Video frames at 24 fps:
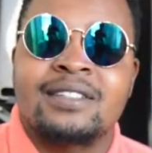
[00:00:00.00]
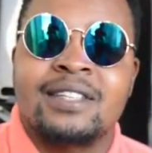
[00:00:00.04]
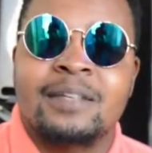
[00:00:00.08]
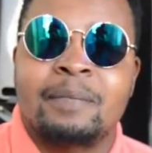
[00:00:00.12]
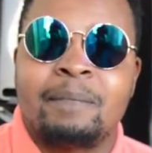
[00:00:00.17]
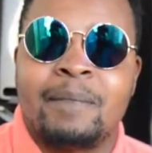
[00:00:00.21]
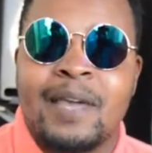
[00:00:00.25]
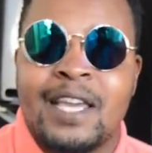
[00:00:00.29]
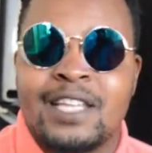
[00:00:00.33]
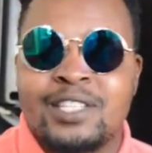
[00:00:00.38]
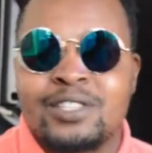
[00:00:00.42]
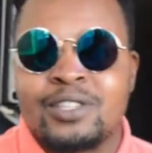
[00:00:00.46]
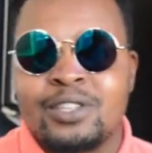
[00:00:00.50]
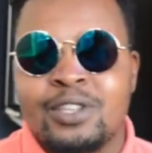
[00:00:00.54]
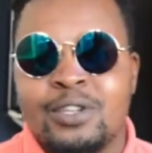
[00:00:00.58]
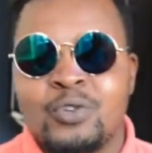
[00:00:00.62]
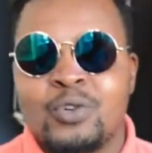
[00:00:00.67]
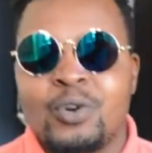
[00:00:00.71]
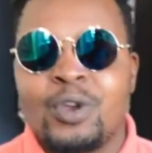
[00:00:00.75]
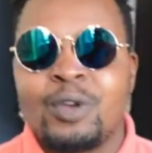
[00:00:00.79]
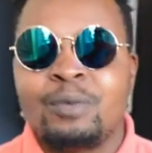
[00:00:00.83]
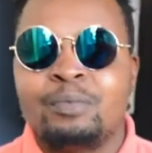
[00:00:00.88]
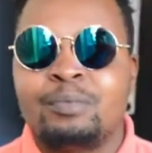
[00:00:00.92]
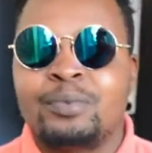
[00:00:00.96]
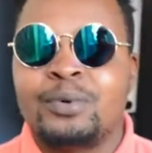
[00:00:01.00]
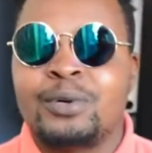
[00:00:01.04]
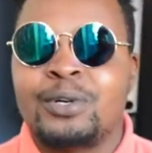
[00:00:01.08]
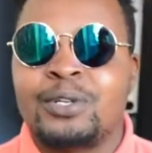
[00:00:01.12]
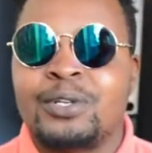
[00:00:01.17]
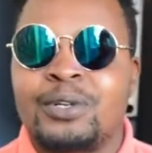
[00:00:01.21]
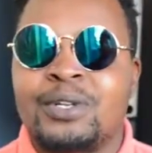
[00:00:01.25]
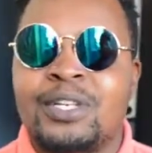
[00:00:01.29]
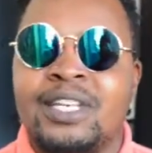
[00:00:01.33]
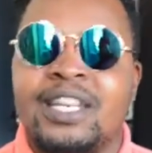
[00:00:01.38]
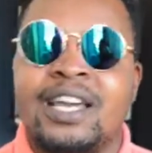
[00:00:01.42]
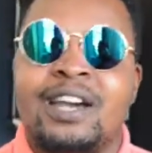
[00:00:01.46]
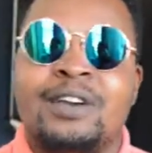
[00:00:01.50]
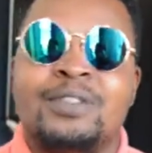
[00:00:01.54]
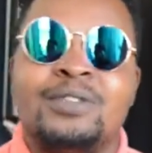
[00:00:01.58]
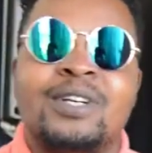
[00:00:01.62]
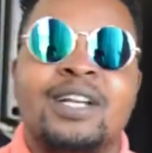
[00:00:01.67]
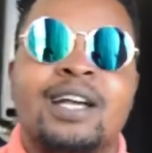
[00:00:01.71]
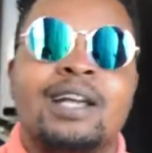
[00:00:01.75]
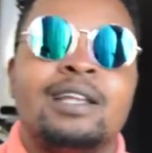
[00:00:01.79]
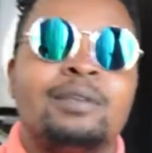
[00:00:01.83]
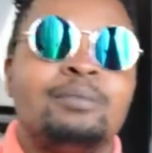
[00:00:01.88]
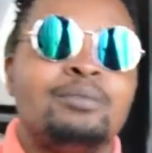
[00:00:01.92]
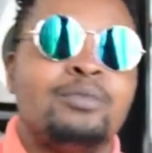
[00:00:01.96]
Back to the drawing board, or now you
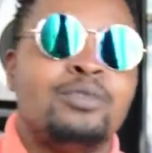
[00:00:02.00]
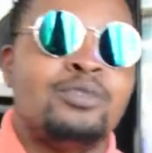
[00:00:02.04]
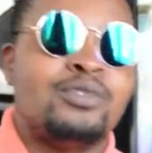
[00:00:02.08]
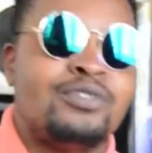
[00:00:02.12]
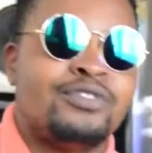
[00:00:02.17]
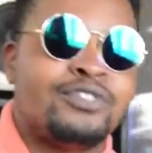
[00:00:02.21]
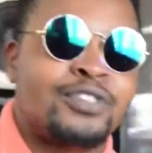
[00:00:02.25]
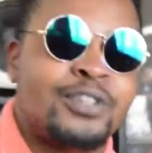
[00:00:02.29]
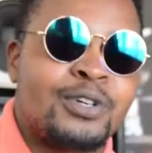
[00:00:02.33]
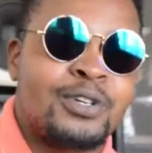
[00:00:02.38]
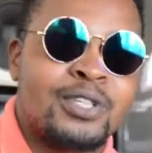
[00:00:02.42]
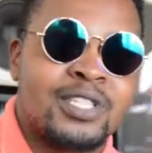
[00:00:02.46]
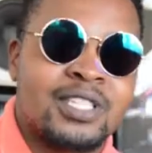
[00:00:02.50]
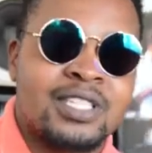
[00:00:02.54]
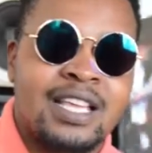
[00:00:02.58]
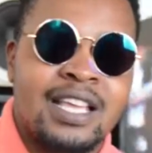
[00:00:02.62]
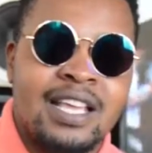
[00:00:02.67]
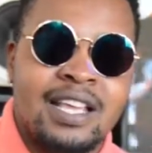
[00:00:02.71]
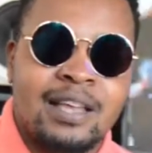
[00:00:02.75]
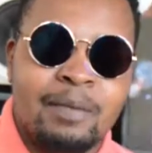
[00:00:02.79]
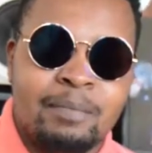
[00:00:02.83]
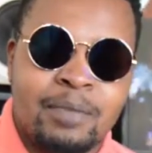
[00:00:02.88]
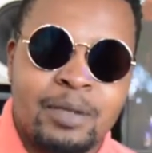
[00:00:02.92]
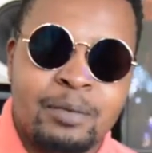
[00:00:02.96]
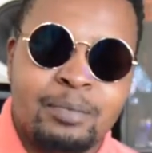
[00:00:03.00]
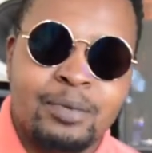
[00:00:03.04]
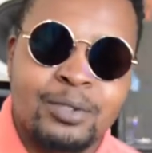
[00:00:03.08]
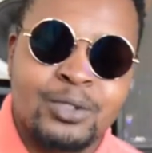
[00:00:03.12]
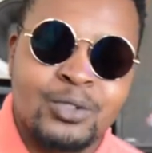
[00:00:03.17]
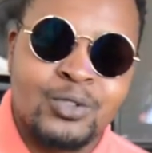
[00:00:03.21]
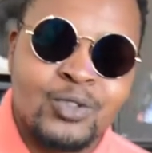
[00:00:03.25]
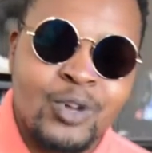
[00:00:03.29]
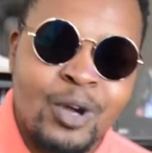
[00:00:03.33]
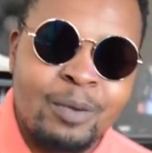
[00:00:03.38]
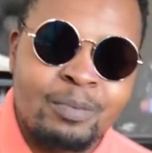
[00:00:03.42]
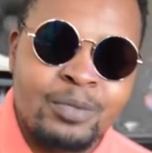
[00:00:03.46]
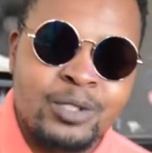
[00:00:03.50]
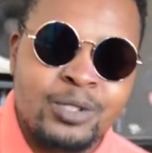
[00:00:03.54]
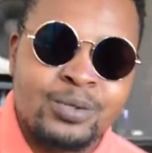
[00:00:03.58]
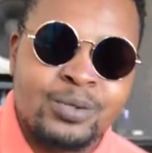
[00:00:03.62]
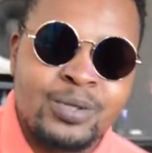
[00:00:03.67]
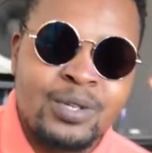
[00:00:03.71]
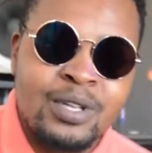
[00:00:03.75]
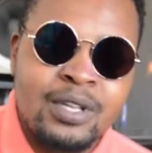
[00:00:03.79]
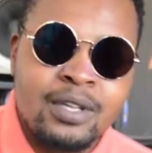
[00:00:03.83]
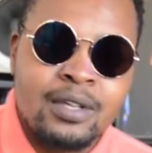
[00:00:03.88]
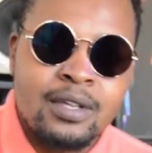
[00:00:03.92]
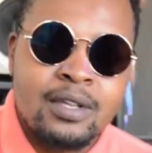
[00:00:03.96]
can't move because people dropped you.
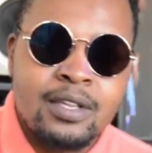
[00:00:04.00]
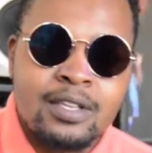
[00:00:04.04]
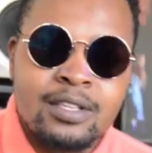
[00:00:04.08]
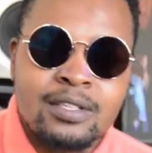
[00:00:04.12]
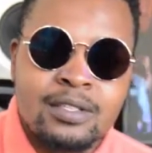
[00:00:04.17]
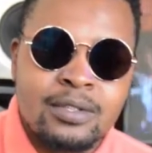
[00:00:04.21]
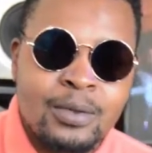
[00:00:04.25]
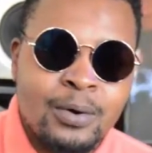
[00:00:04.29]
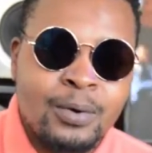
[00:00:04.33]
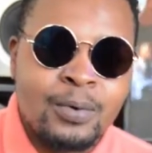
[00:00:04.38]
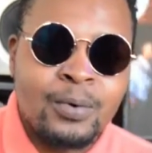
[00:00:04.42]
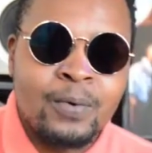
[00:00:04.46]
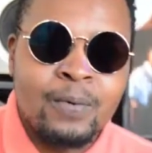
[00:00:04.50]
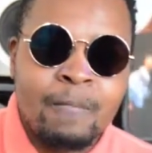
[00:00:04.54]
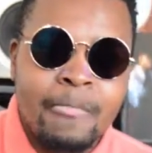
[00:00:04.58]
So